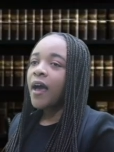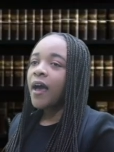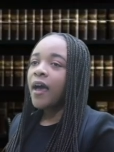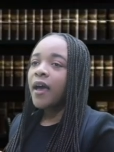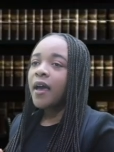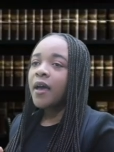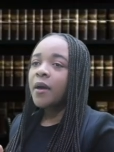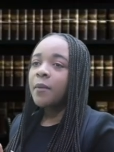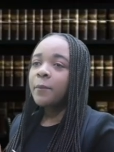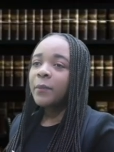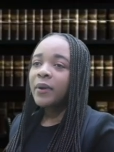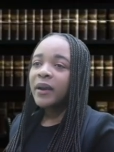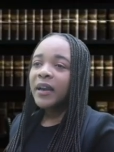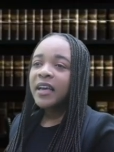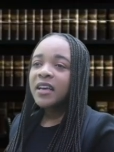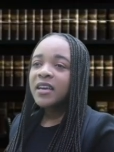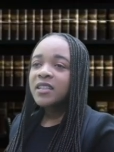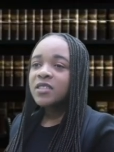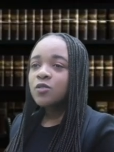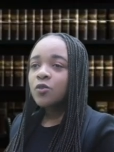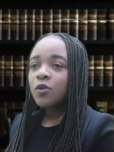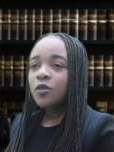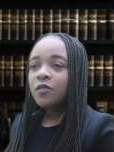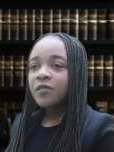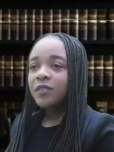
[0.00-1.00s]
a place
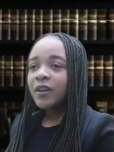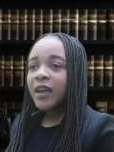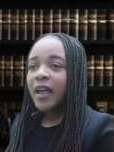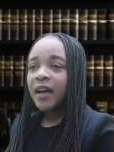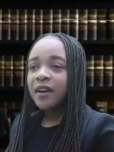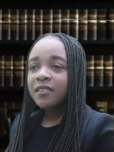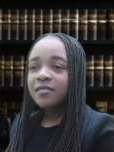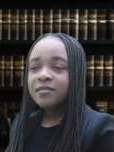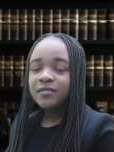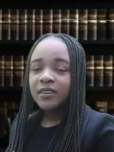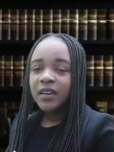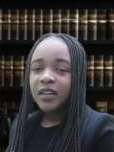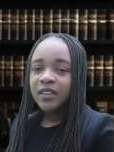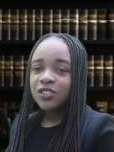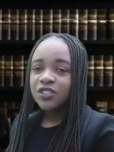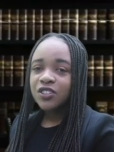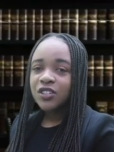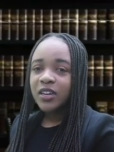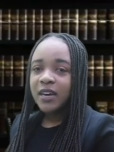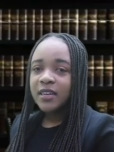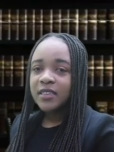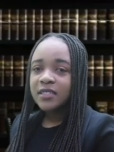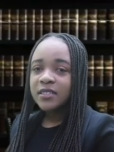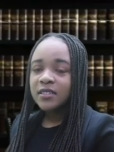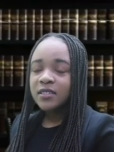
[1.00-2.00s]
of love and
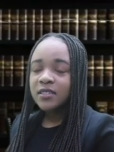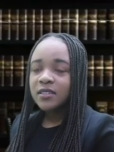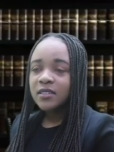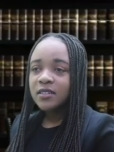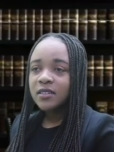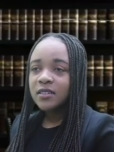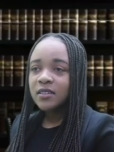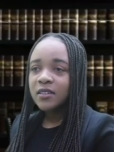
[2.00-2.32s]
trust,